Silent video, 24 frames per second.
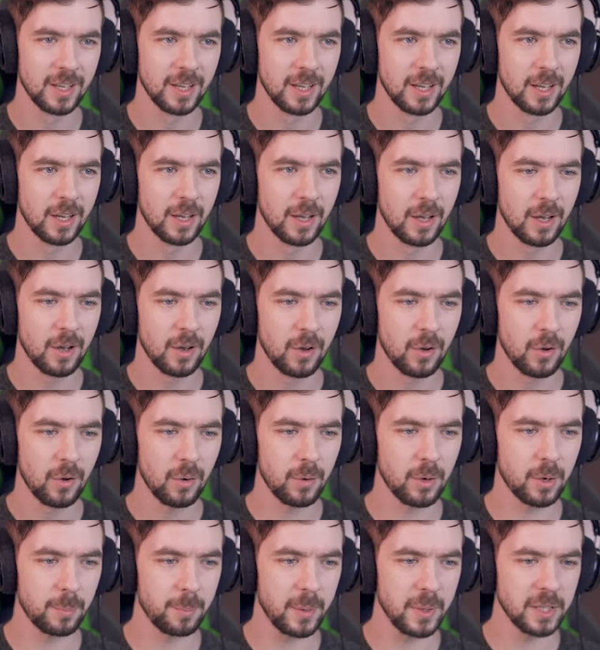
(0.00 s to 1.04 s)
I
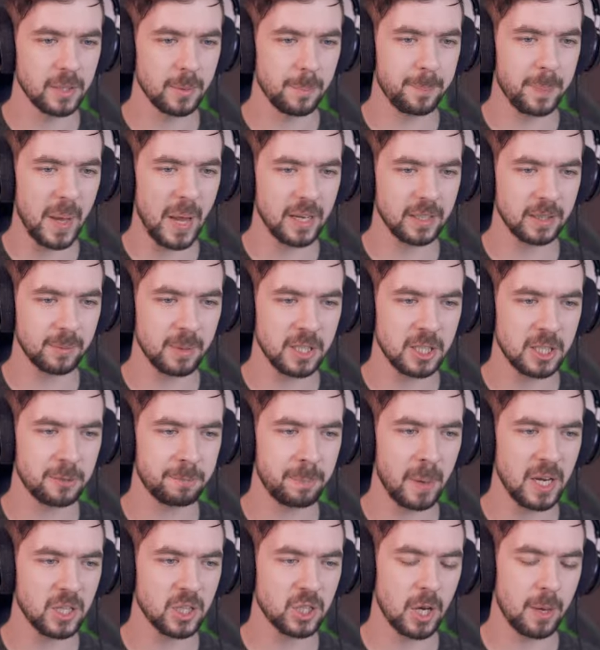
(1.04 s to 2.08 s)
wanna bring them back to my
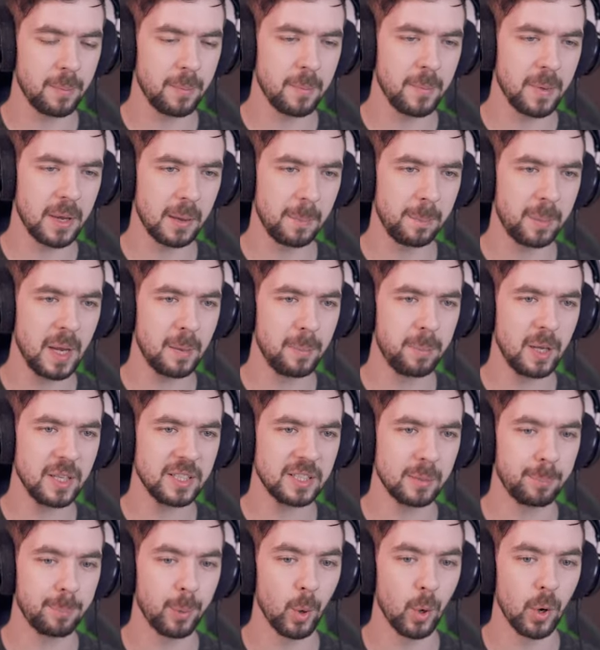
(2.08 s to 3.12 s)
space shape and make a play
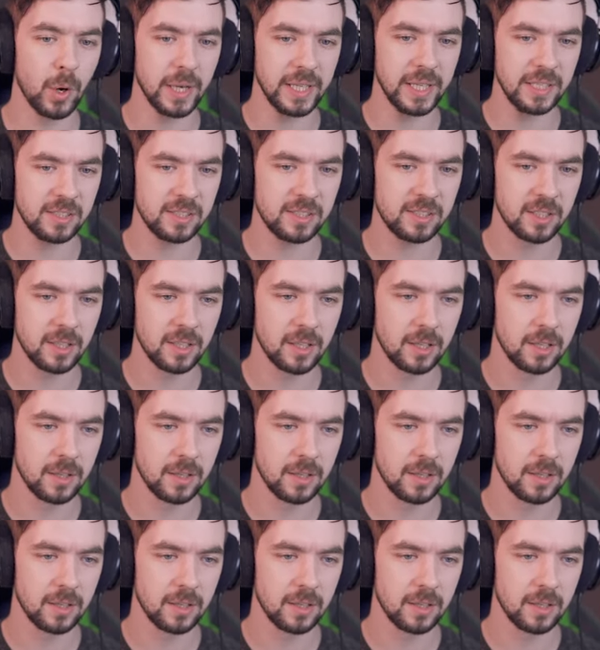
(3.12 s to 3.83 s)
place of boys!